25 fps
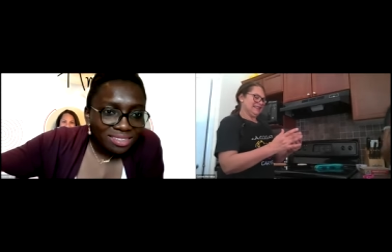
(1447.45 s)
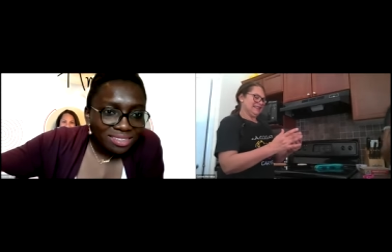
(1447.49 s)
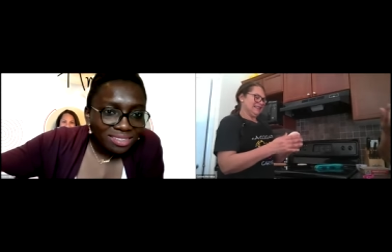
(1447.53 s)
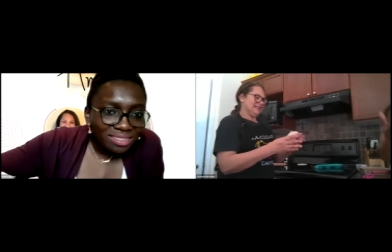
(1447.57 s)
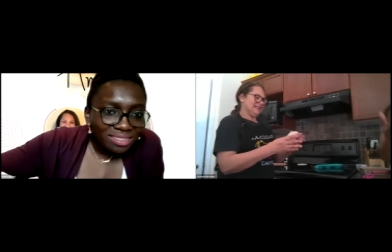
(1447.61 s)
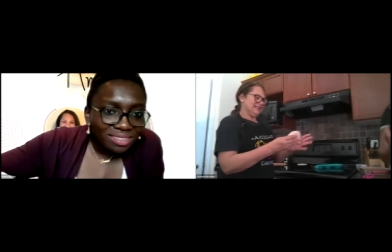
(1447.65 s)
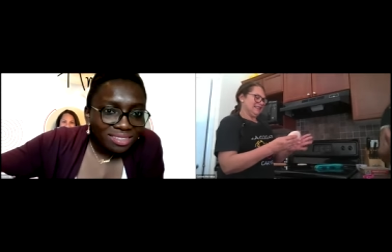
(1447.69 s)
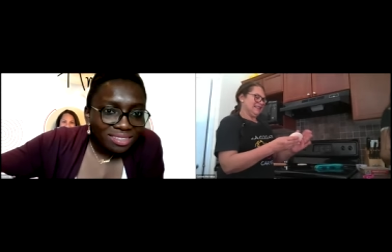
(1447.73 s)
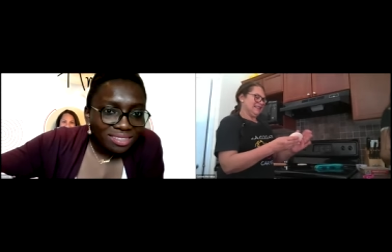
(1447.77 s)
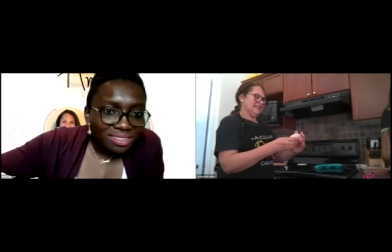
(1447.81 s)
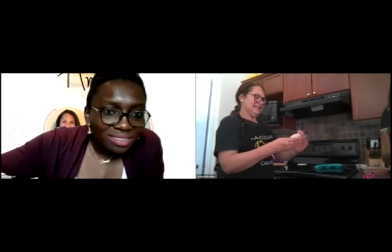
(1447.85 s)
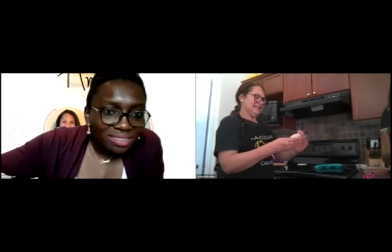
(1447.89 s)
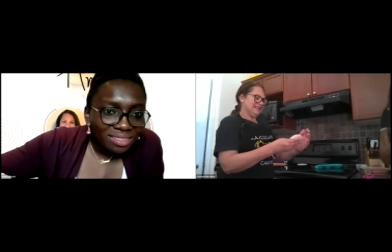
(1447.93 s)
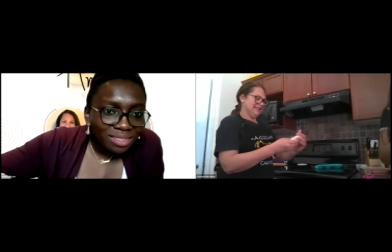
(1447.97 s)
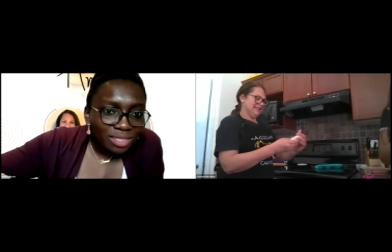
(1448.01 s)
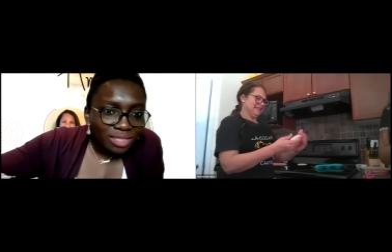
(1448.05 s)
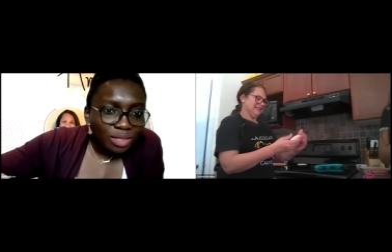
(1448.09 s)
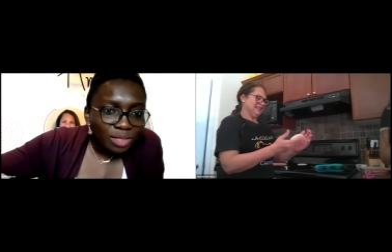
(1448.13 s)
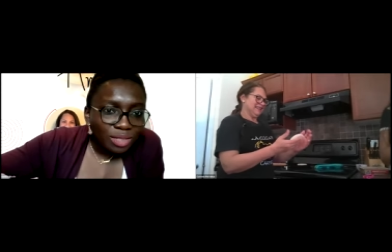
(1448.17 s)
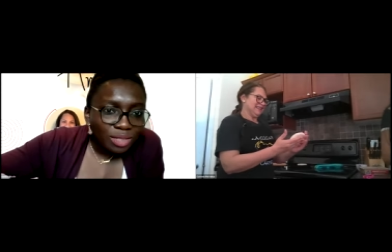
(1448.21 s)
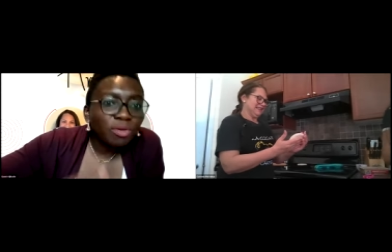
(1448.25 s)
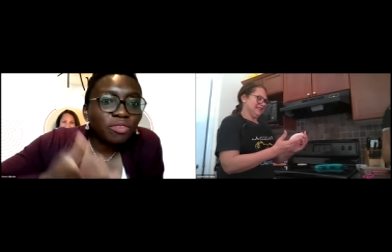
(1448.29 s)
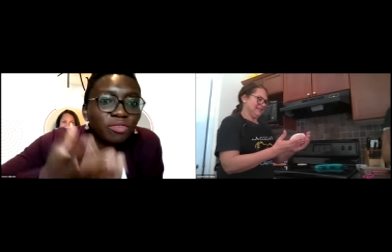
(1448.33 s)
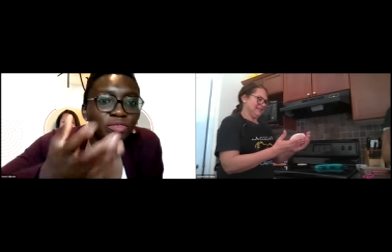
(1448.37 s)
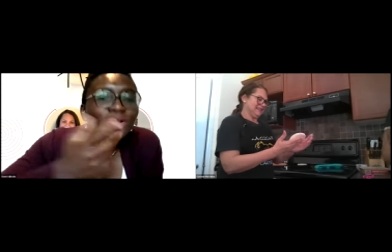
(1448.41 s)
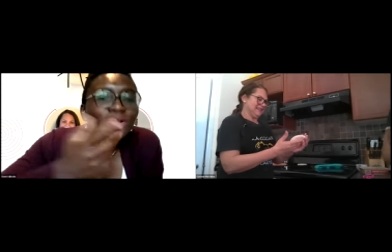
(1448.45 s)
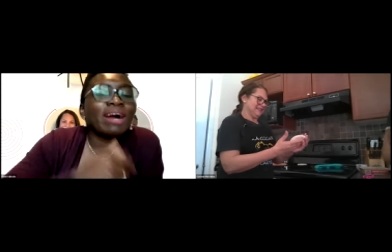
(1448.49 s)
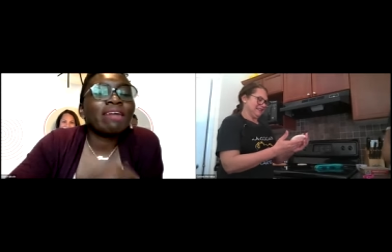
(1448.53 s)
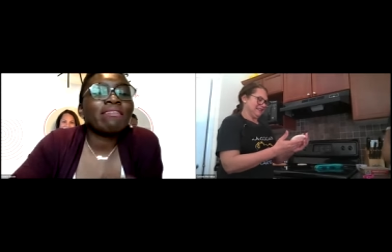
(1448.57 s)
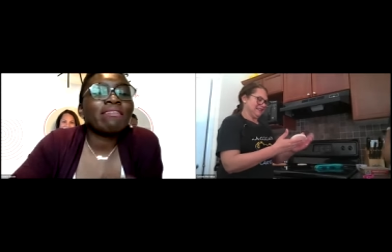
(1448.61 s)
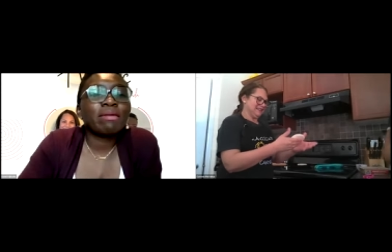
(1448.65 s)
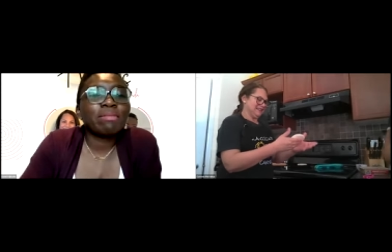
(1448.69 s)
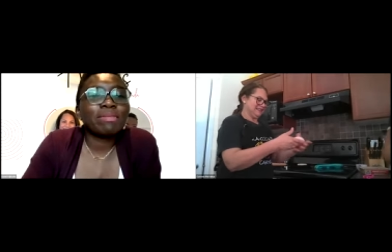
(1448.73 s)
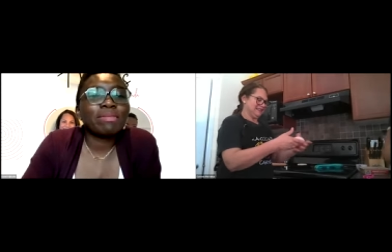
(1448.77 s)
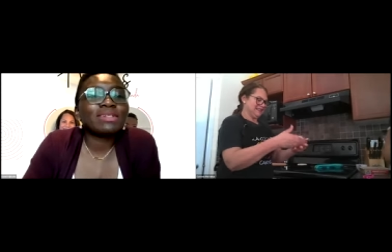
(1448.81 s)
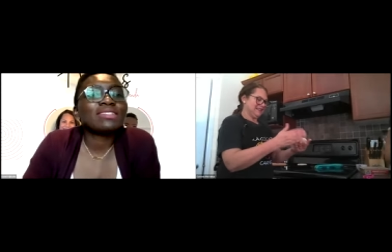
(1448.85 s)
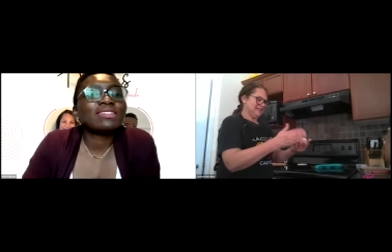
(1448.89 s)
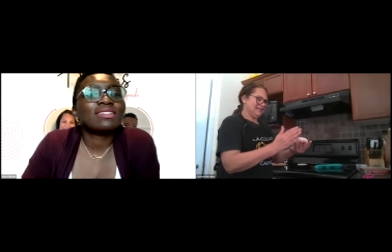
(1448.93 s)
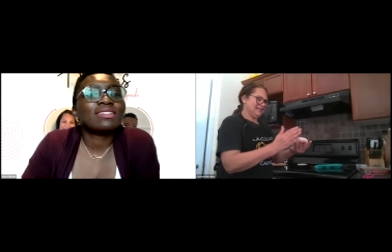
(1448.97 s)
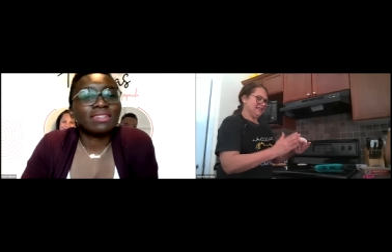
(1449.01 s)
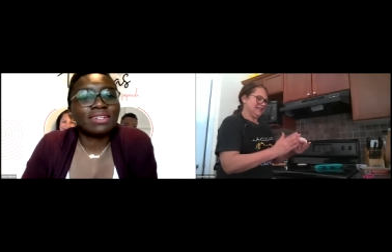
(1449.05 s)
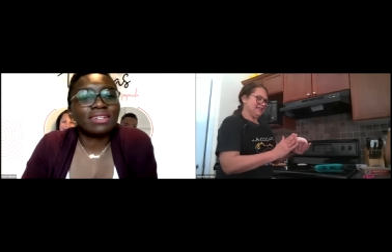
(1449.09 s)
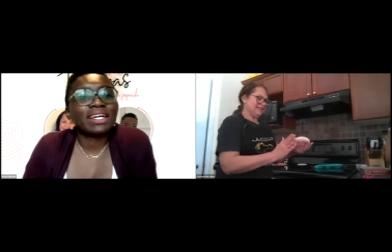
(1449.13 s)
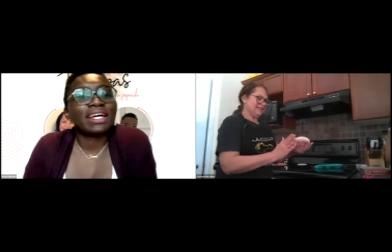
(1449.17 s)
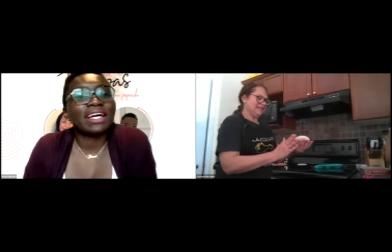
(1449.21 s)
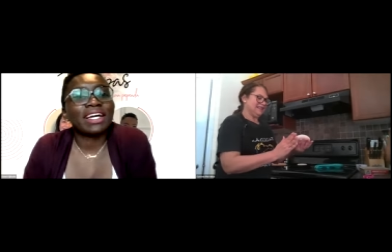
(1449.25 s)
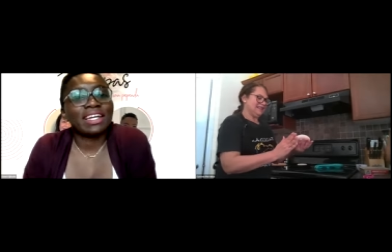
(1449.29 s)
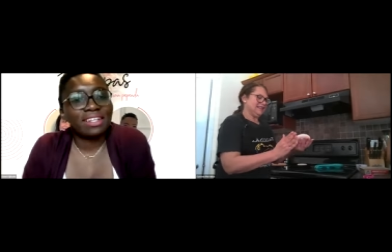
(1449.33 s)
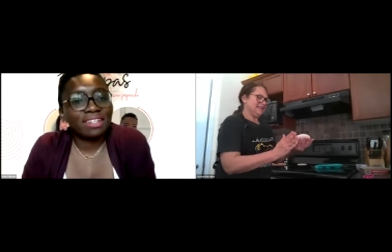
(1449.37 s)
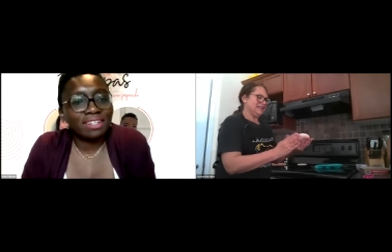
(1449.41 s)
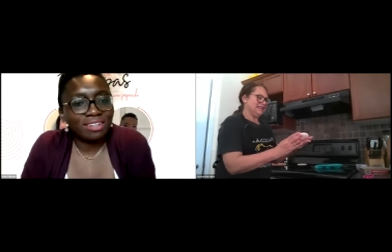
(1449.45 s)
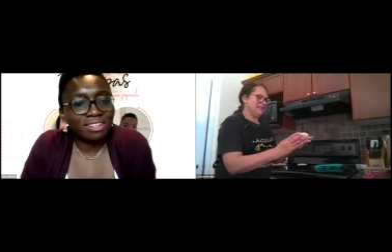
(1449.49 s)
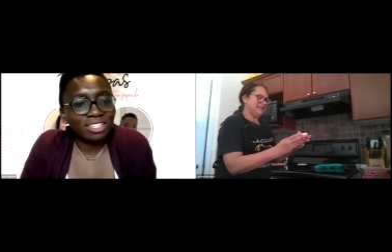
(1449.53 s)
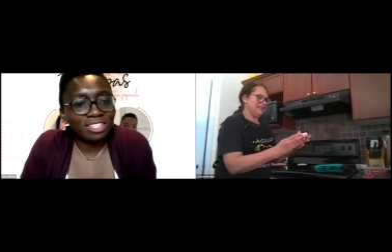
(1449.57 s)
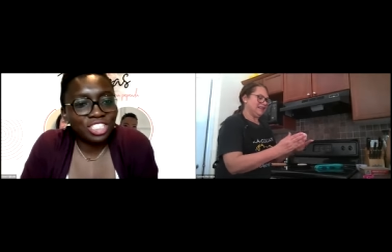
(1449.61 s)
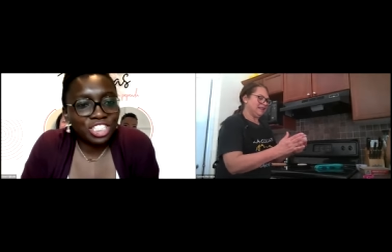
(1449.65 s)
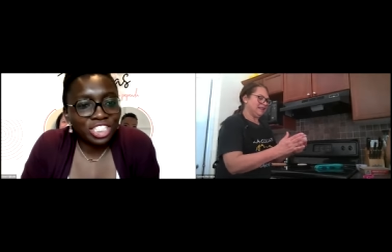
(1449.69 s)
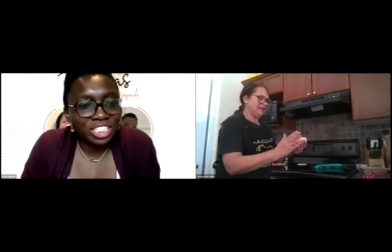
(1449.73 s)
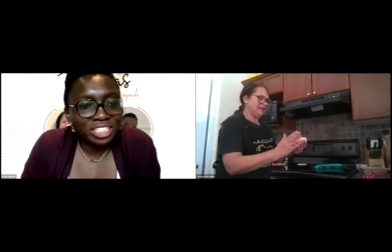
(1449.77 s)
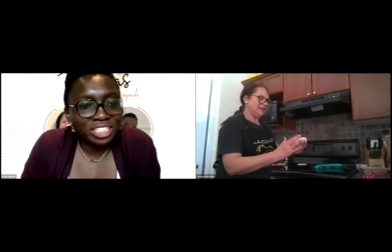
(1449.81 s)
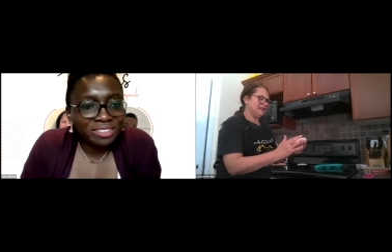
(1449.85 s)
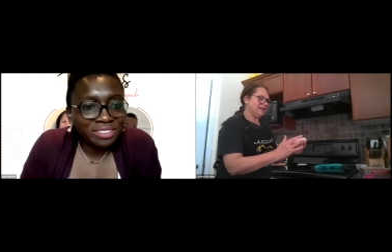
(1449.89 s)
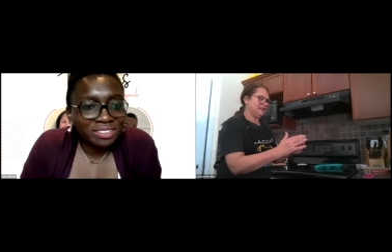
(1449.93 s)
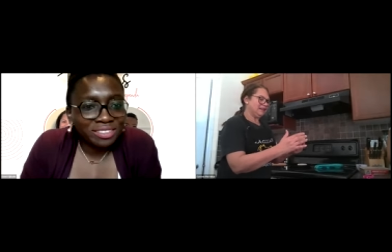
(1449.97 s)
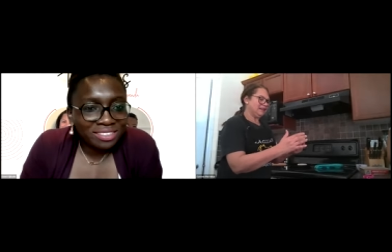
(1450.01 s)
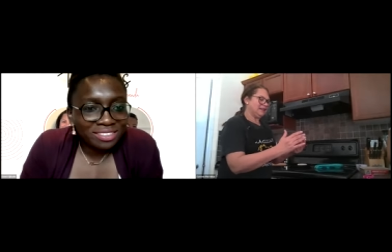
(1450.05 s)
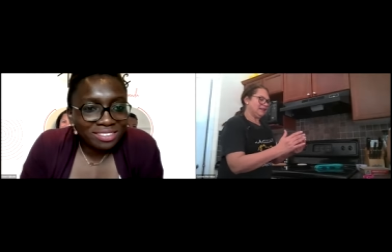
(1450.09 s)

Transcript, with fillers: Yes. yes. But for Arabics. Okay, gotcha. Uh,